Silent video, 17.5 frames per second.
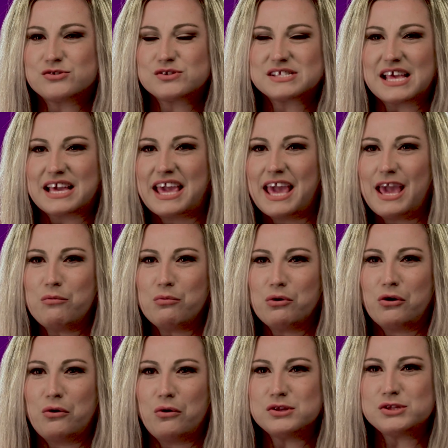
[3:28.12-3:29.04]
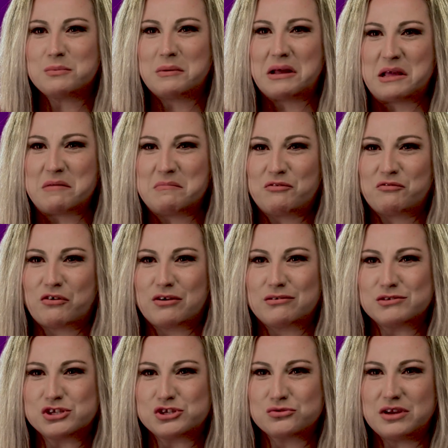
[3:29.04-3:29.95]
she was like, hey, we're going to Miami for a
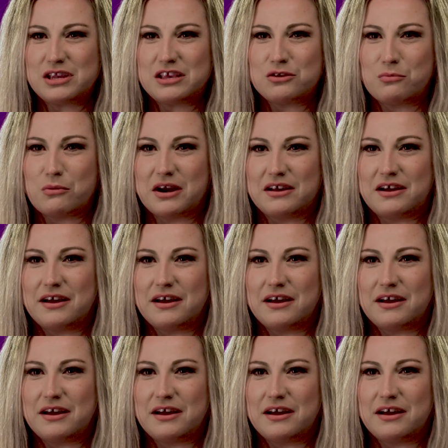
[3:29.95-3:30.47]
retreat. You want to